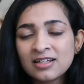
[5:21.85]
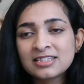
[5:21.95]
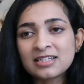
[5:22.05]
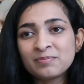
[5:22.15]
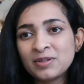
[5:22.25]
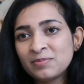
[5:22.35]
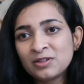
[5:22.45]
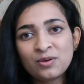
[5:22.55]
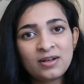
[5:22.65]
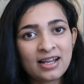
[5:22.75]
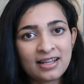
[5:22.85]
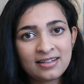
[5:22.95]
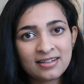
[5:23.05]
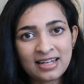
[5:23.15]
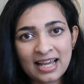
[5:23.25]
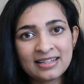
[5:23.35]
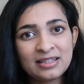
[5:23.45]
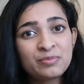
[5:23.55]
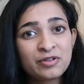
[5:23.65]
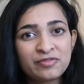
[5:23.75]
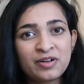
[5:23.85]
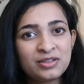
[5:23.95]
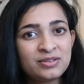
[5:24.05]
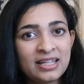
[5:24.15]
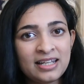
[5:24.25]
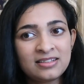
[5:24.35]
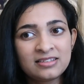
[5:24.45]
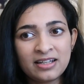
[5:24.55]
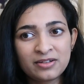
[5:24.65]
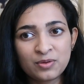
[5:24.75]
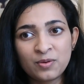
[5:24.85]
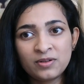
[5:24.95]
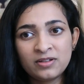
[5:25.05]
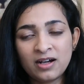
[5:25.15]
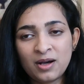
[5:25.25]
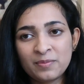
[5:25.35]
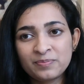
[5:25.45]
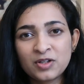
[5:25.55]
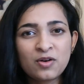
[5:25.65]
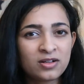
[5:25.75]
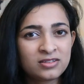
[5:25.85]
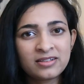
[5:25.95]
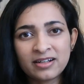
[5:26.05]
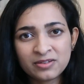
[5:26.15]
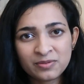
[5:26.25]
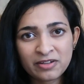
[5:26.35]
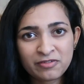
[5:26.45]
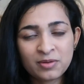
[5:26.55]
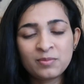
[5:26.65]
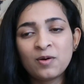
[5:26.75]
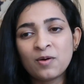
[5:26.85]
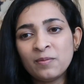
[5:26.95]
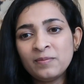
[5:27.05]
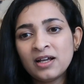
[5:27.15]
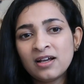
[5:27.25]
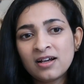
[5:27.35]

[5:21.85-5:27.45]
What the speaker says: Some people don't like it and they prefer to take their own cotton underwear from home.